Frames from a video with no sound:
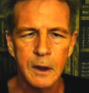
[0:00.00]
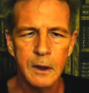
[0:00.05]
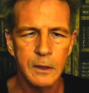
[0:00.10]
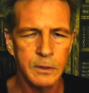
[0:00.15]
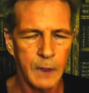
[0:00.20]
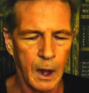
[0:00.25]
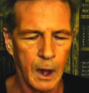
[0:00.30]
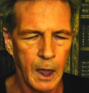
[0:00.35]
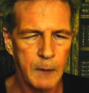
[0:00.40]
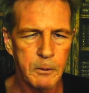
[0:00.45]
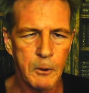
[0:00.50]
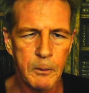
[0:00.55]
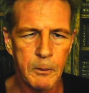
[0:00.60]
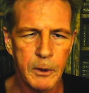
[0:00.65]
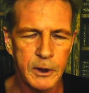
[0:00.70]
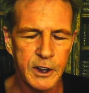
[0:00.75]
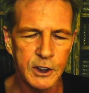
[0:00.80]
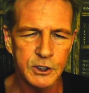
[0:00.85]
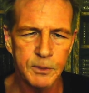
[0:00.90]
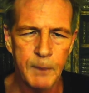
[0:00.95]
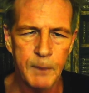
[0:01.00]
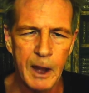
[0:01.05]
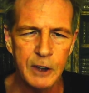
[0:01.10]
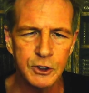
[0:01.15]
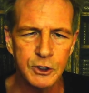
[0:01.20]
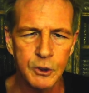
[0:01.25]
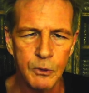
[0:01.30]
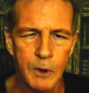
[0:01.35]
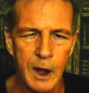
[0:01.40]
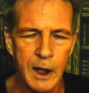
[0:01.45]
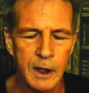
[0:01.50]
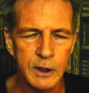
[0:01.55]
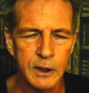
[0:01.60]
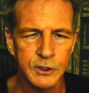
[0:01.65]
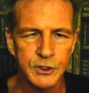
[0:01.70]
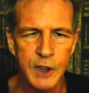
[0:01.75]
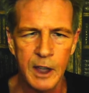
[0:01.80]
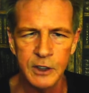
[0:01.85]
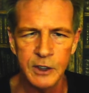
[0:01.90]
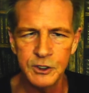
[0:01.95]
The labor participation rate is
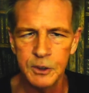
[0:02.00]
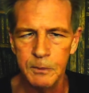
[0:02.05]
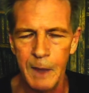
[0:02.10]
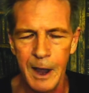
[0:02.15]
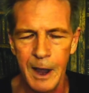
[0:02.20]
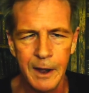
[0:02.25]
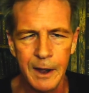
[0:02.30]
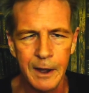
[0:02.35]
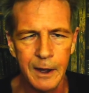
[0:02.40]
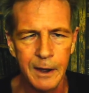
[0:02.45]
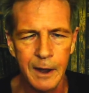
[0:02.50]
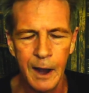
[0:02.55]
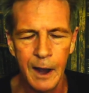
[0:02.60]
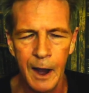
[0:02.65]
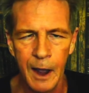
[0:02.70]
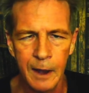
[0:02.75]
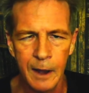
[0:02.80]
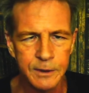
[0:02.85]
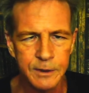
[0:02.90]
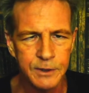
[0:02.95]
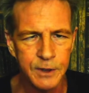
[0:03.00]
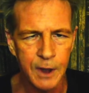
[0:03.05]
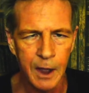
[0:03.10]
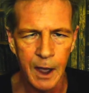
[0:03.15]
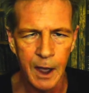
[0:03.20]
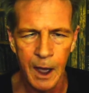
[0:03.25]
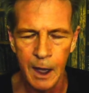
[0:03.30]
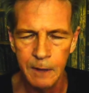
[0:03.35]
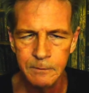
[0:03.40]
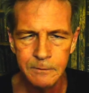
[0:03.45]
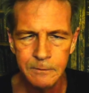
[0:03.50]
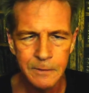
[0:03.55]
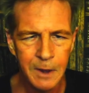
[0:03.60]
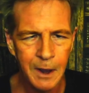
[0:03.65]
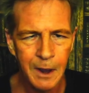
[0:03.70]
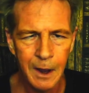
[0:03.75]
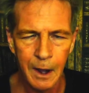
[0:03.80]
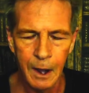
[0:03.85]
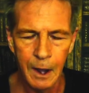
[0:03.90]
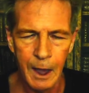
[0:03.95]
estimated at
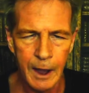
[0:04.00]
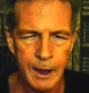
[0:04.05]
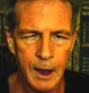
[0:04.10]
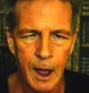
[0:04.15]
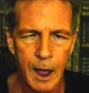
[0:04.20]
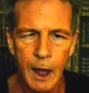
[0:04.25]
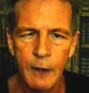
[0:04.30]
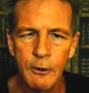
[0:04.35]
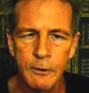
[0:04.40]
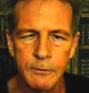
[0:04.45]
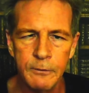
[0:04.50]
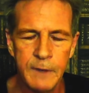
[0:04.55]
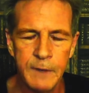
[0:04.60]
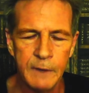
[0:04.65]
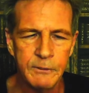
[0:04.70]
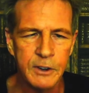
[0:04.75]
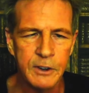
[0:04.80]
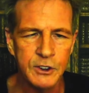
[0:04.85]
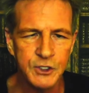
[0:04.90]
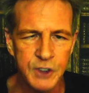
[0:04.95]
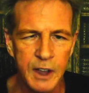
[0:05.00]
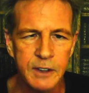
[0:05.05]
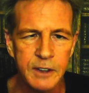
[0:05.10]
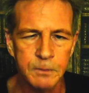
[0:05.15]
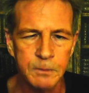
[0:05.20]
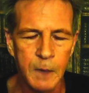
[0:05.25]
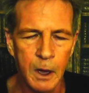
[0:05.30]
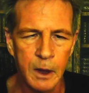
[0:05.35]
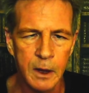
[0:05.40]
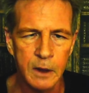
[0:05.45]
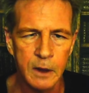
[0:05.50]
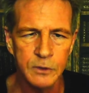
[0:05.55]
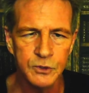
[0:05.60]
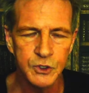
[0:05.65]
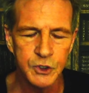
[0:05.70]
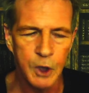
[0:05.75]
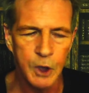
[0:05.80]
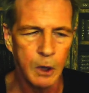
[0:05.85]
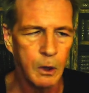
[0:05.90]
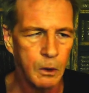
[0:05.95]
156 million.
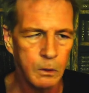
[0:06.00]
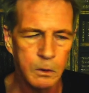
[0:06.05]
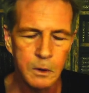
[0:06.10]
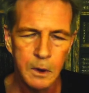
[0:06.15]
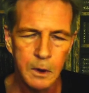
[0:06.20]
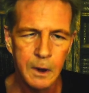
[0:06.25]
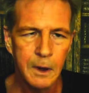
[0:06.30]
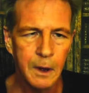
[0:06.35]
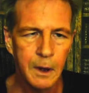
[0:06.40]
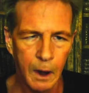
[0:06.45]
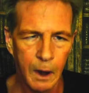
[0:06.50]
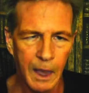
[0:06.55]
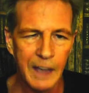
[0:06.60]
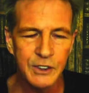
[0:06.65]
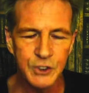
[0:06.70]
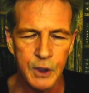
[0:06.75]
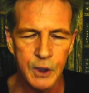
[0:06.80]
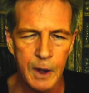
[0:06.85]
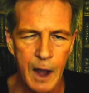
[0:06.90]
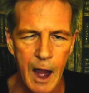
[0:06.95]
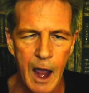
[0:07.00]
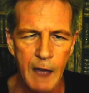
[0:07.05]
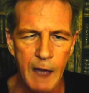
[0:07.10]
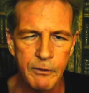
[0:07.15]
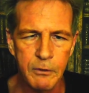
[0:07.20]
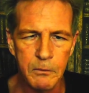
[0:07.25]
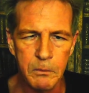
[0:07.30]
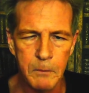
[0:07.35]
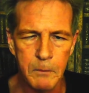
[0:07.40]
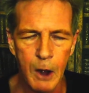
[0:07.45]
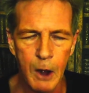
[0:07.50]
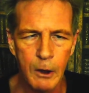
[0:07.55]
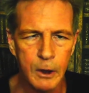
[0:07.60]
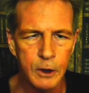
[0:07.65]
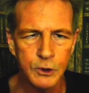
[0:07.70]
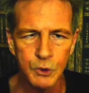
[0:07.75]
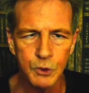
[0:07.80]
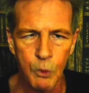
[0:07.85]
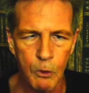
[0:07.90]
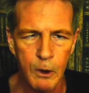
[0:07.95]
So less than half of
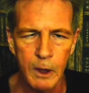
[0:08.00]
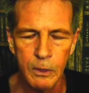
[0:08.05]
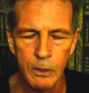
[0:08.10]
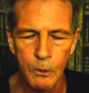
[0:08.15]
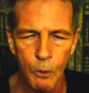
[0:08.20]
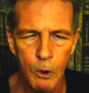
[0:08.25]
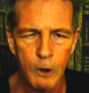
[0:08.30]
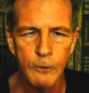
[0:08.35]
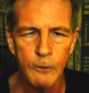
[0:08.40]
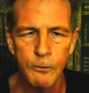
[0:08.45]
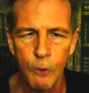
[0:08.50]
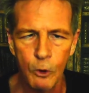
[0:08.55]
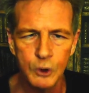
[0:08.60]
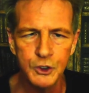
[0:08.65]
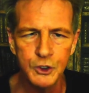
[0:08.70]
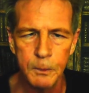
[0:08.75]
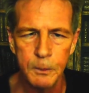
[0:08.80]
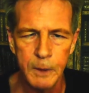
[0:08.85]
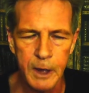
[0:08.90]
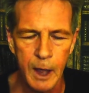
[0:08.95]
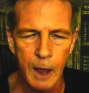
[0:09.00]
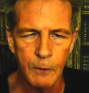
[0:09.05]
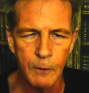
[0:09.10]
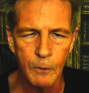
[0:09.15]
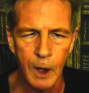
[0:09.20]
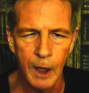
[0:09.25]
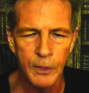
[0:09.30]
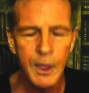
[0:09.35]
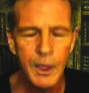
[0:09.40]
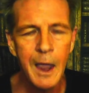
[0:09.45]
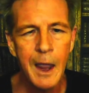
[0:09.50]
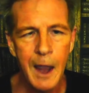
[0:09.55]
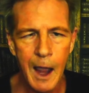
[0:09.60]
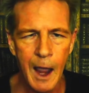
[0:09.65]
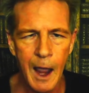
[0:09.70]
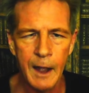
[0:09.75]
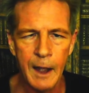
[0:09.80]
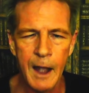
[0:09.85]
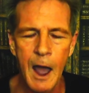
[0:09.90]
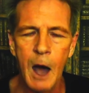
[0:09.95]
Americans were in the workforce to begin with,
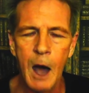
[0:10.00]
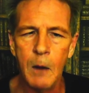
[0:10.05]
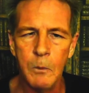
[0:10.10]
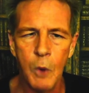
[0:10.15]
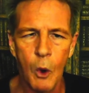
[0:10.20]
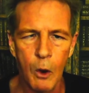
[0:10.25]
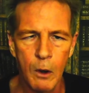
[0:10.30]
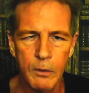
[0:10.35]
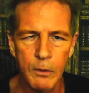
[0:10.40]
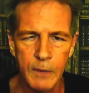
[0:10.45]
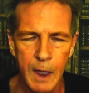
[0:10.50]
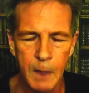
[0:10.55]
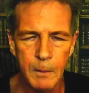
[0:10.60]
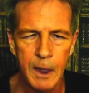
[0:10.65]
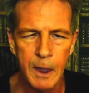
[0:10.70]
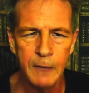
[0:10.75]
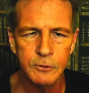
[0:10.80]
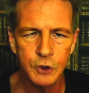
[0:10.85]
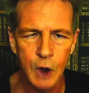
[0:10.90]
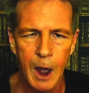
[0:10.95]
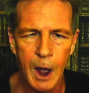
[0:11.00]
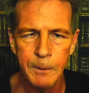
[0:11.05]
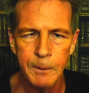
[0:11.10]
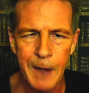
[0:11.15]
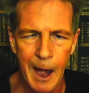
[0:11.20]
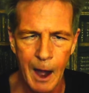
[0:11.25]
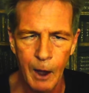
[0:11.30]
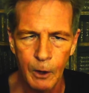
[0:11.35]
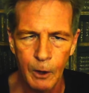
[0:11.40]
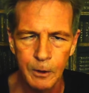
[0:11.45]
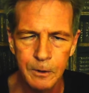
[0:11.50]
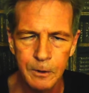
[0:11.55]
and now more of them have dropped out.